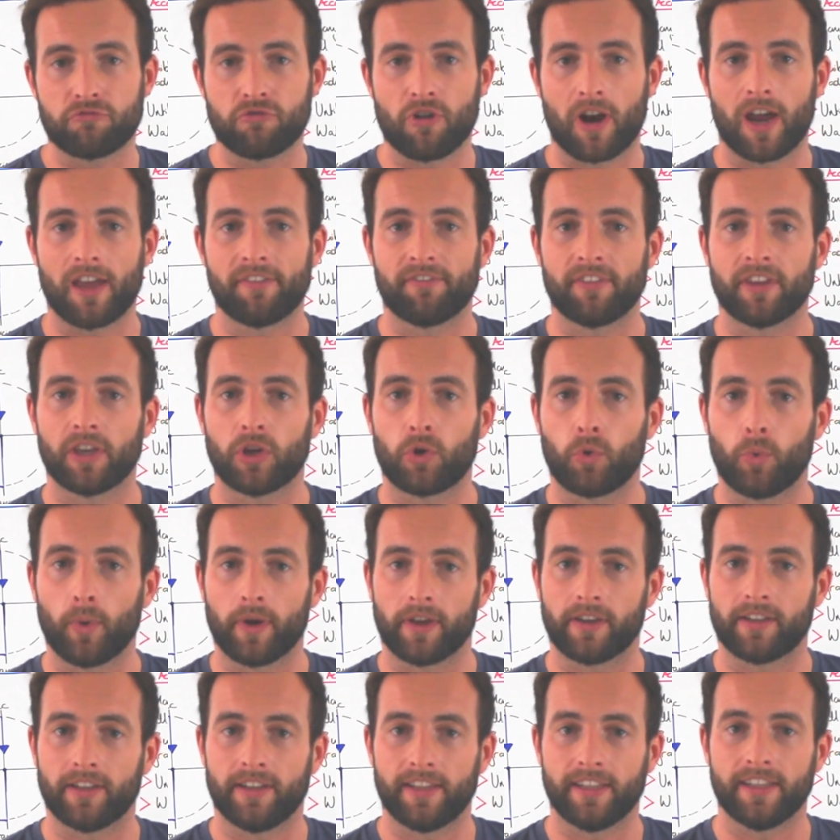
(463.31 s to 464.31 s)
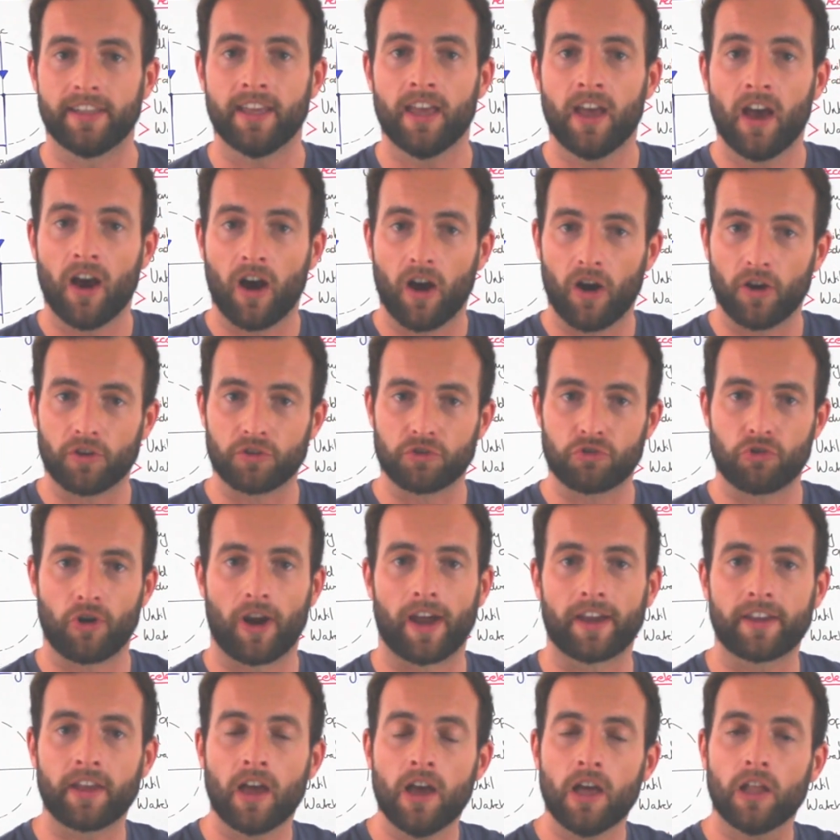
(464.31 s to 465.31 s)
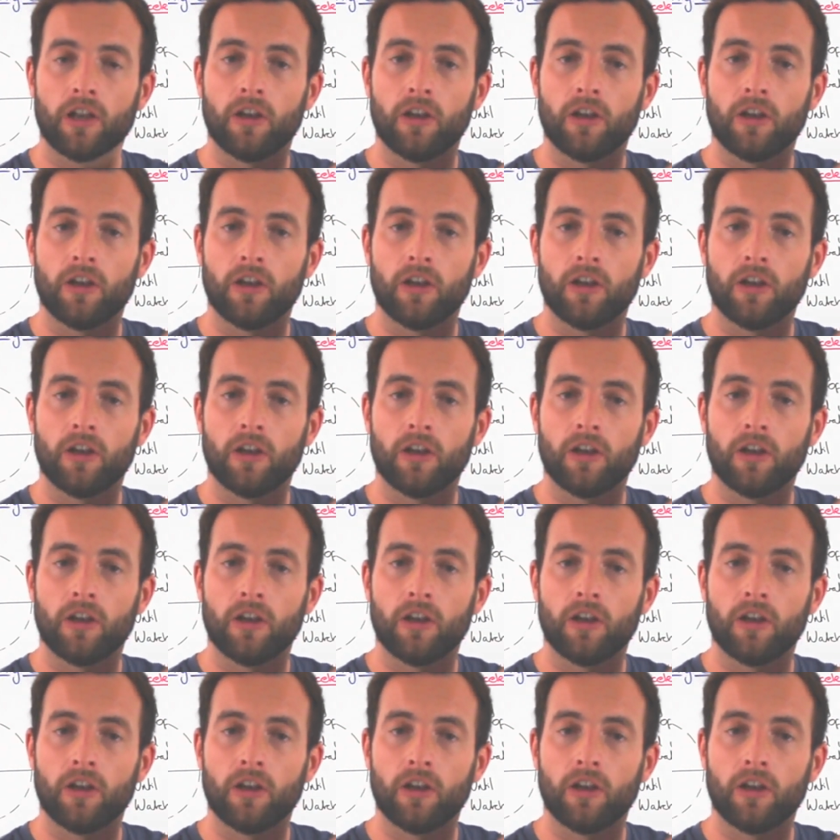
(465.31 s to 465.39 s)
driving quickly on track.